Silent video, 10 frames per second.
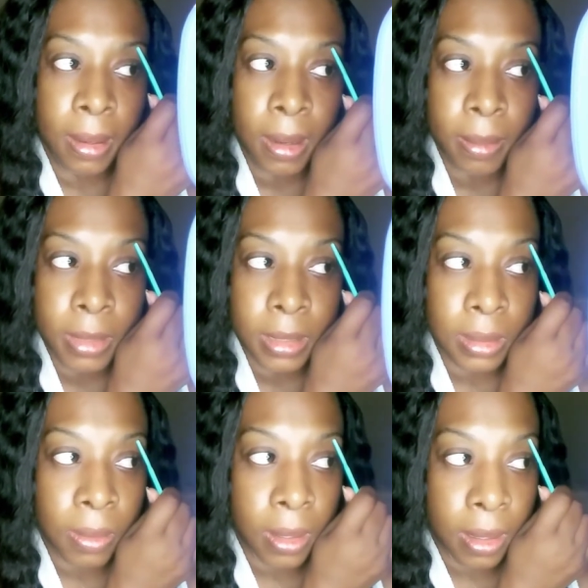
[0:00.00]
I'm just
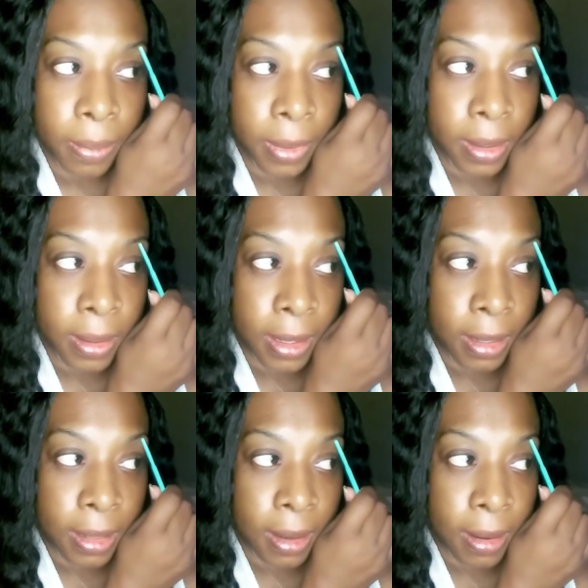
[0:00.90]
going up underneath
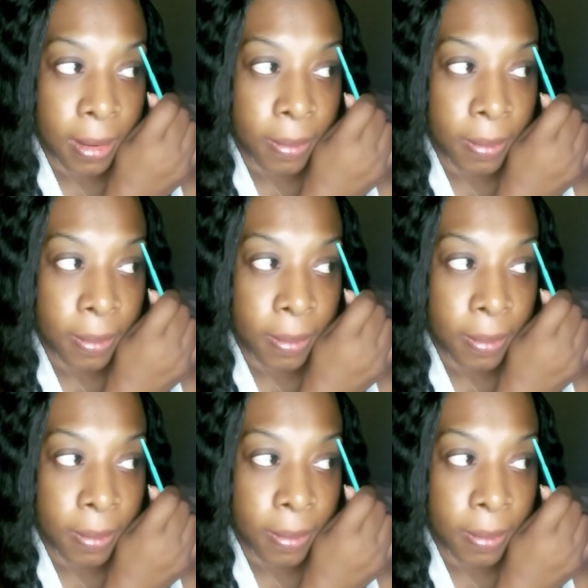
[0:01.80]
here,